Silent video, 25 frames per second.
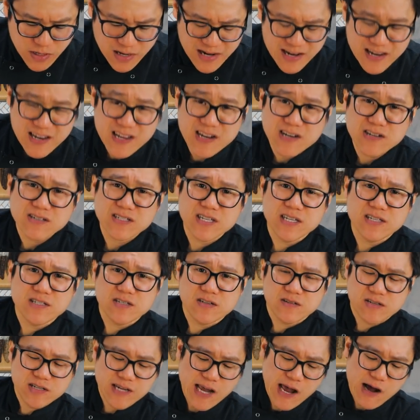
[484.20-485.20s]
A little
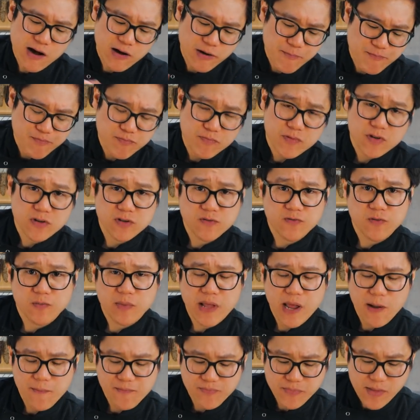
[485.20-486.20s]
tint of sour, just
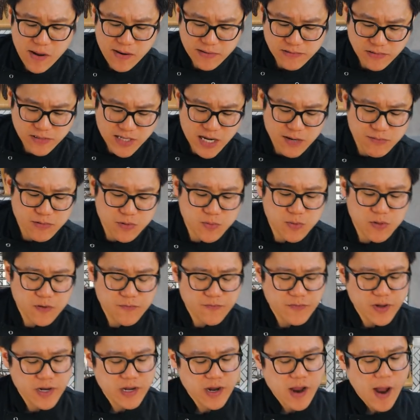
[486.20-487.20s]
from that tablespoon
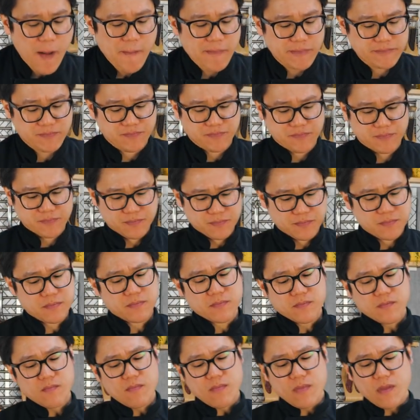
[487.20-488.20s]
of vinegar.
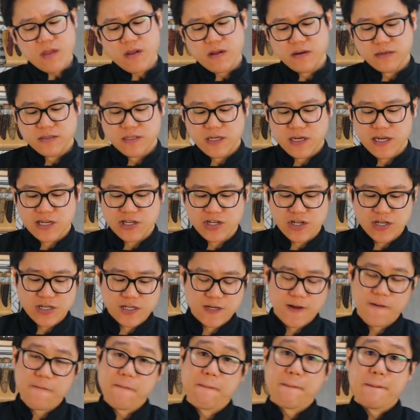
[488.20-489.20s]

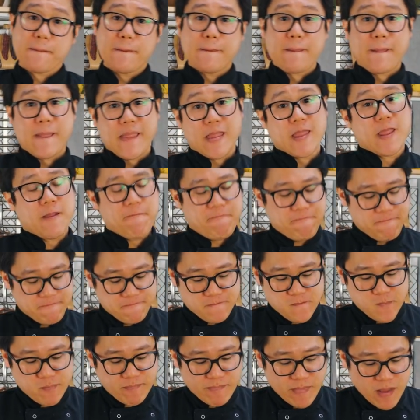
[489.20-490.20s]
Delicious.
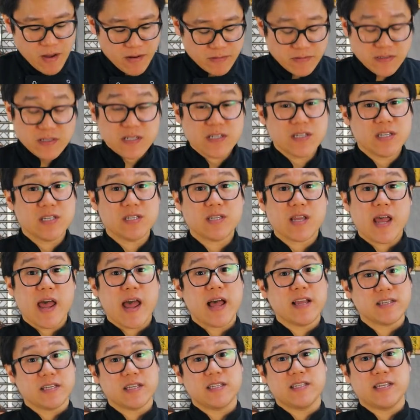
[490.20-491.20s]
This is,
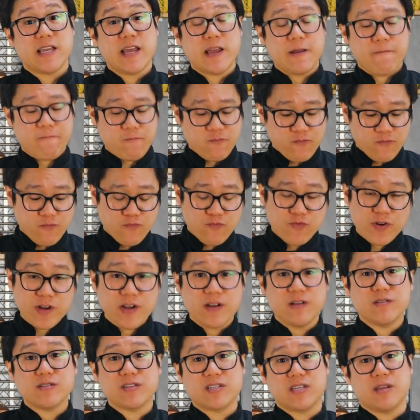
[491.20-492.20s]
as I say,
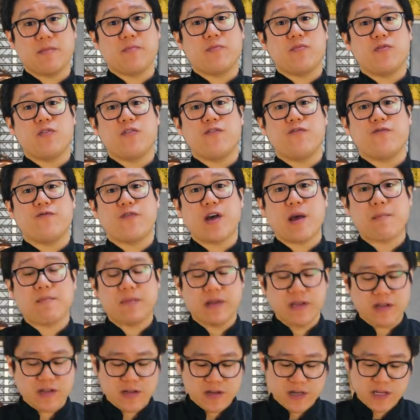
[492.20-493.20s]
real simple
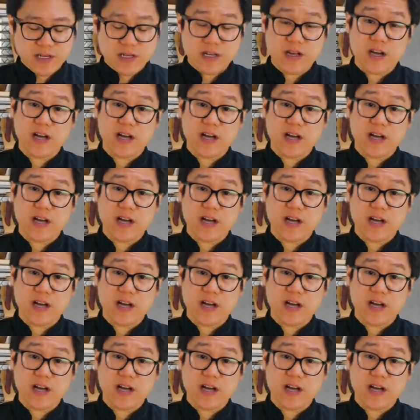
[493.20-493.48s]
family cooking,